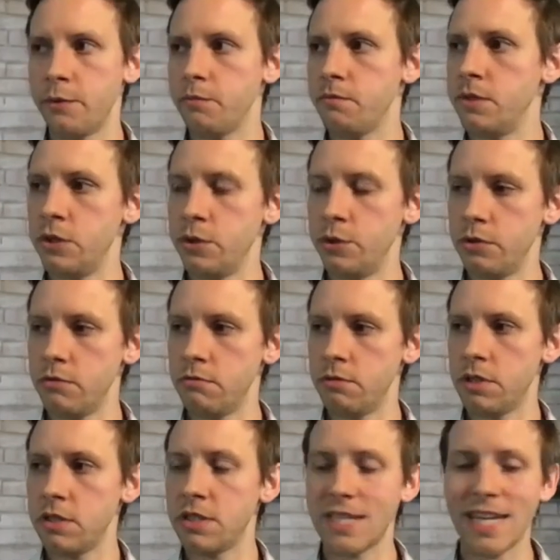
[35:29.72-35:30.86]
do
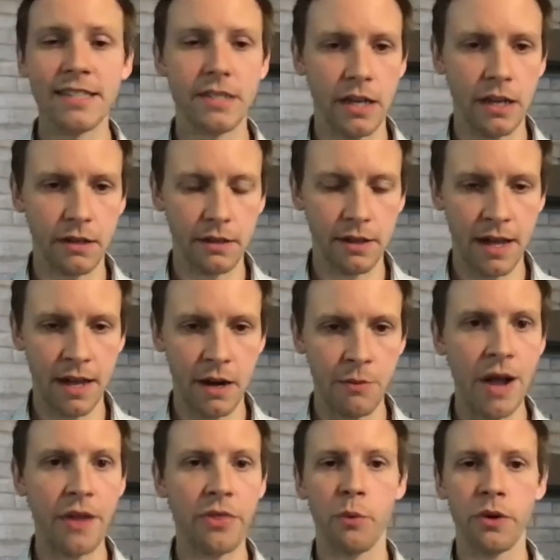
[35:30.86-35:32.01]
sensing
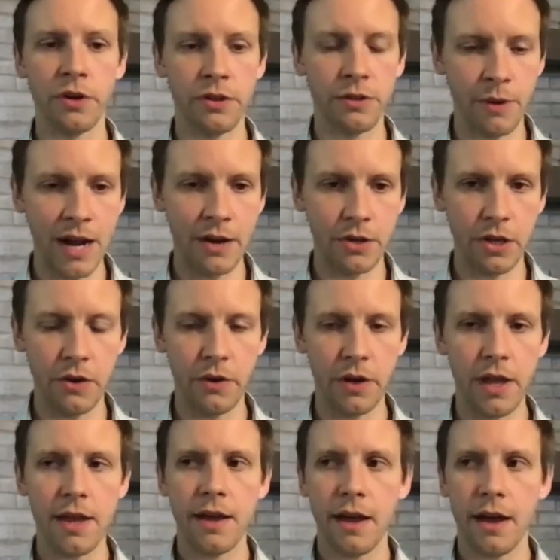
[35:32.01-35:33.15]
around the world around you,
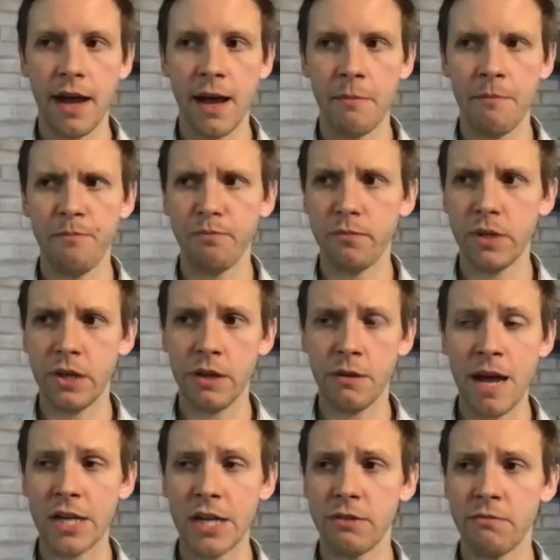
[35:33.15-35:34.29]
you can
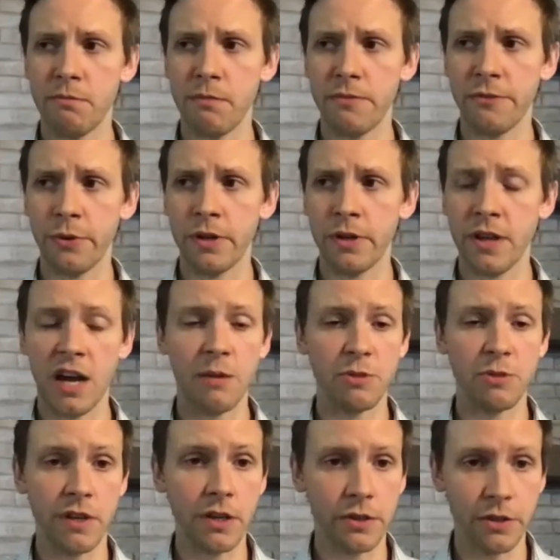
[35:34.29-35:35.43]
imagine for autonomous
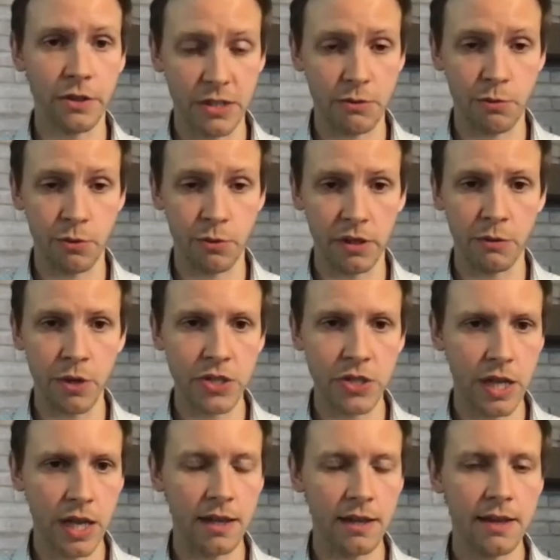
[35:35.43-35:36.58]
vehicles that's really
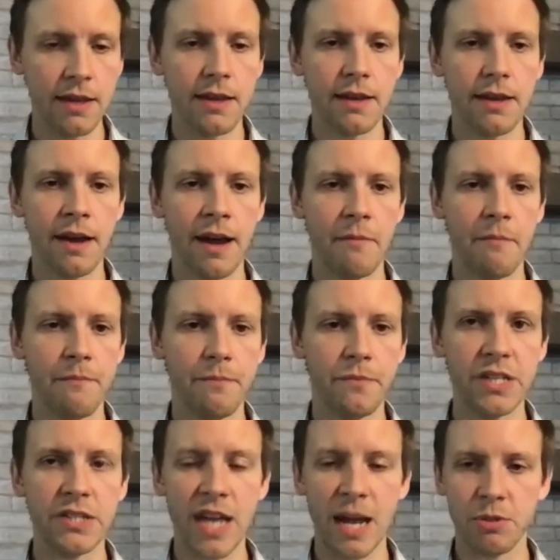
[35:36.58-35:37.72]
risky.
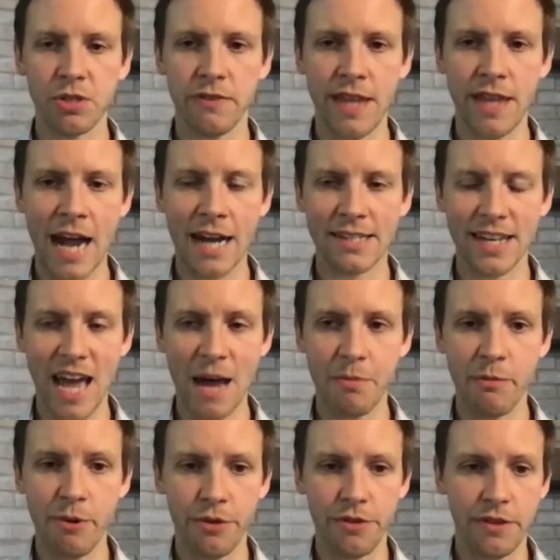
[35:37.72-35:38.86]
These types of attacks can
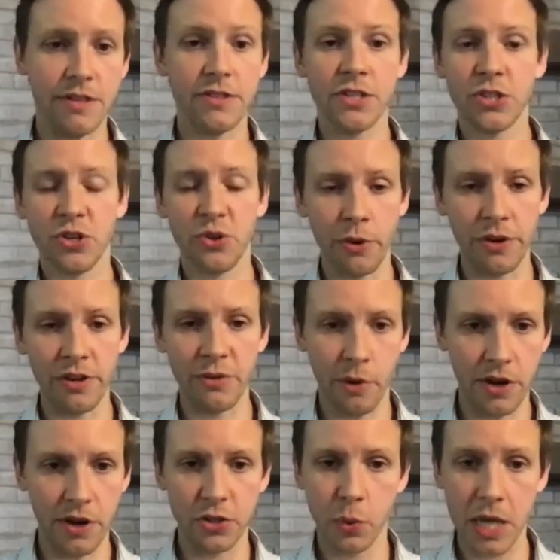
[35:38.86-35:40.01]
happen both in the digital world where
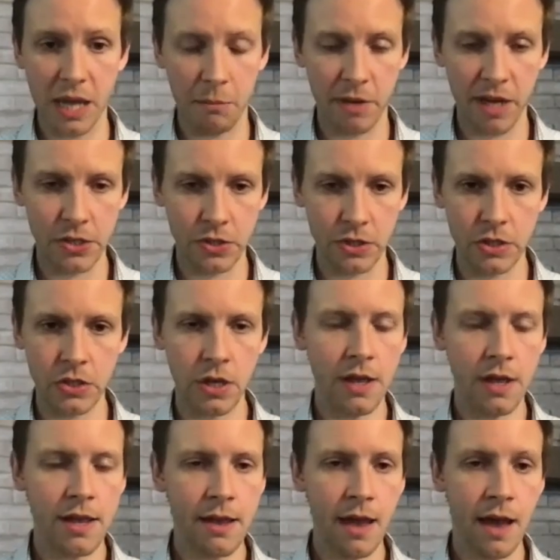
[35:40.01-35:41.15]
you're tweaking pixels,
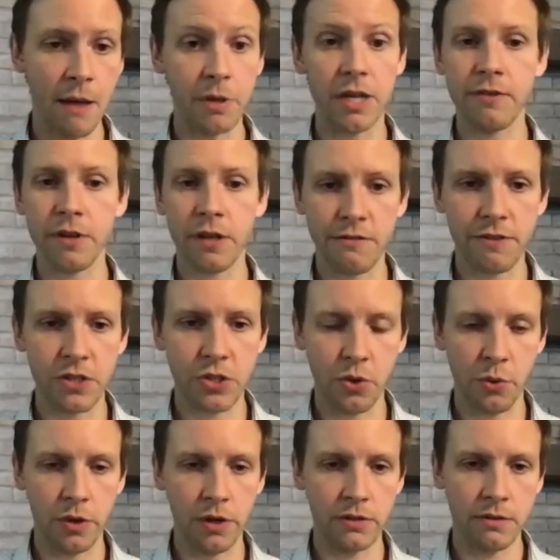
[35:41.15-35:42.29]
but even in the physical
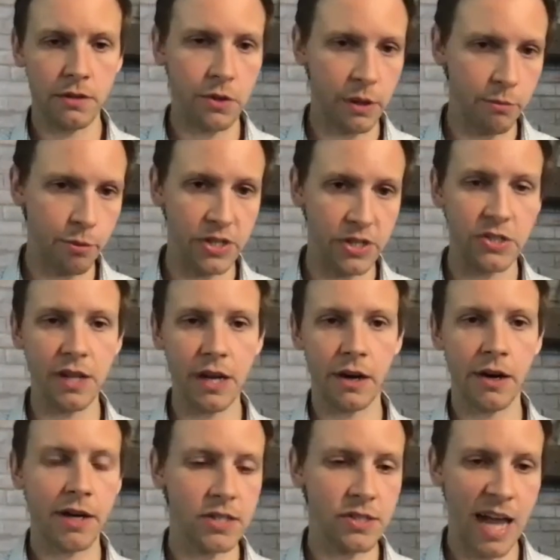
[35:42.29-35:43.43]
world. You can put a sticker
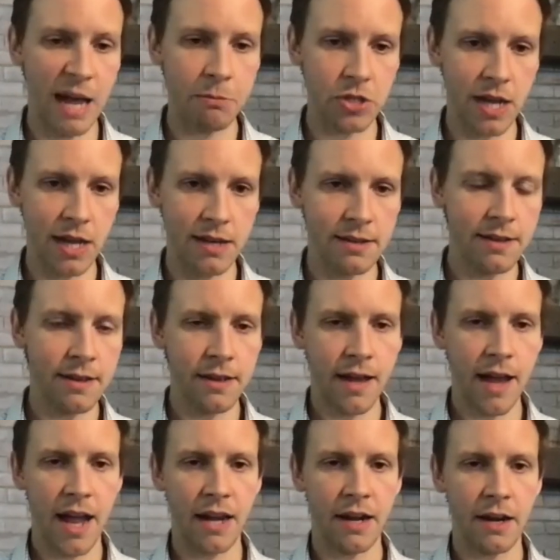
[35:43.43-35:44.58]
on a stop sign
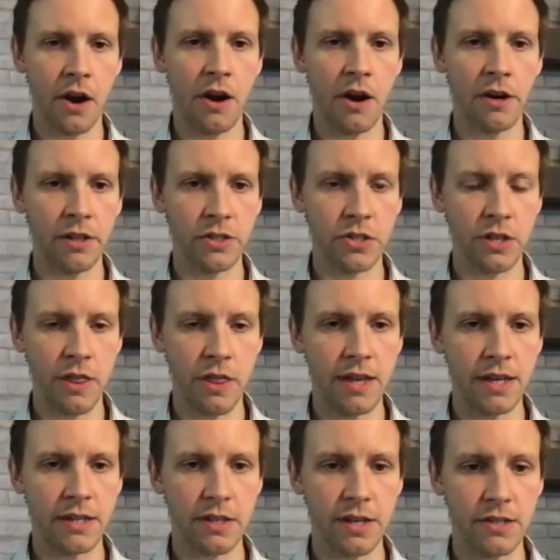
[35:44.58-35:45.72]
and a car all of a sudden
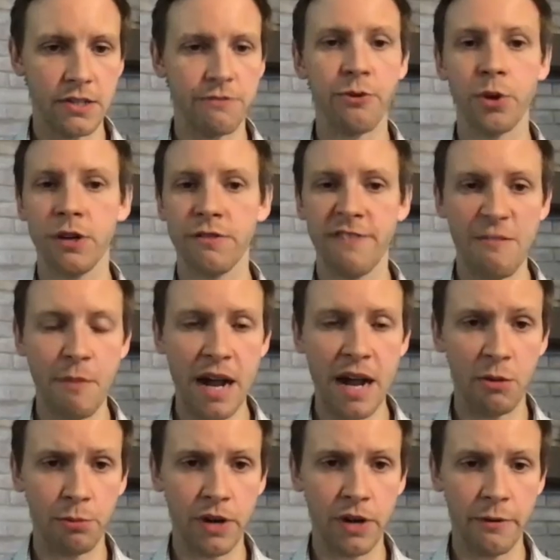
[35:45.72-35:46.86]
thinks that it's a
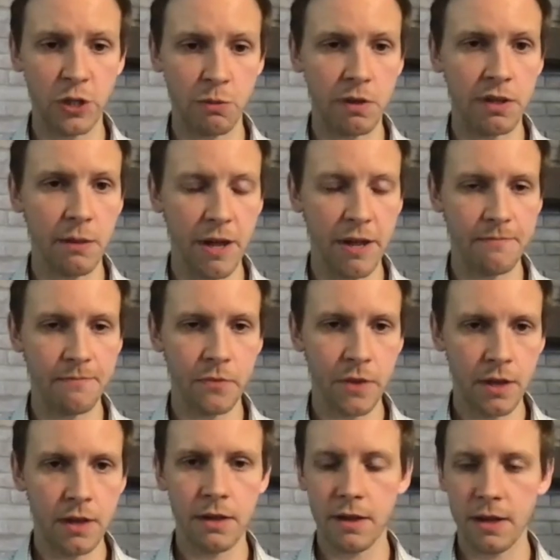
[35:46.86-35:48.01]
45-mile-per-hour speed limit.
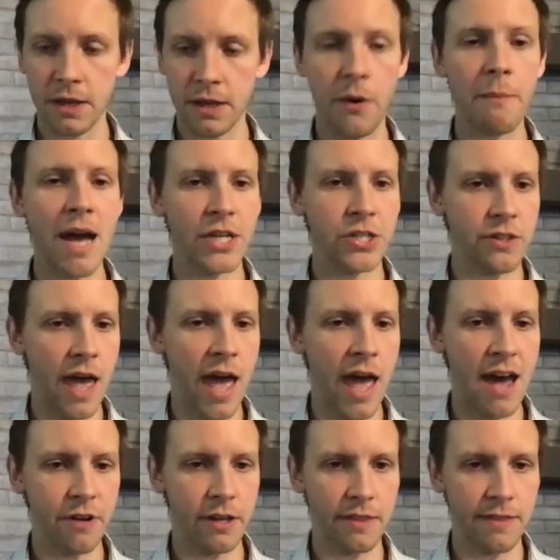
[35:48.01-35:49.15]
Imagine the
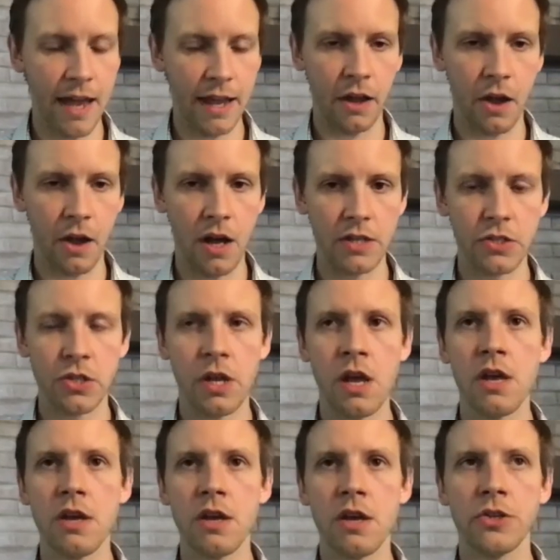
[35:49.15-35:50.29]
havoc that can cause.
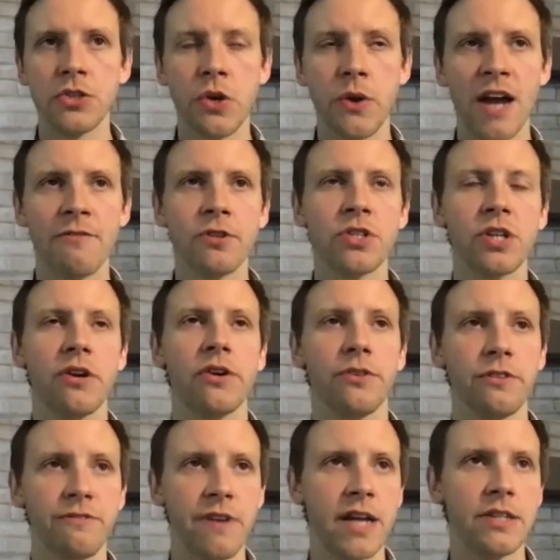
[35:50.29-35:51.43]
So adversarial
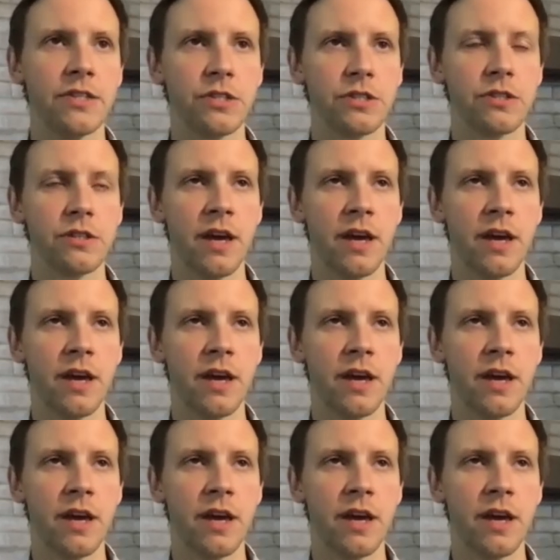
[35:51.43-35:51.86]
defense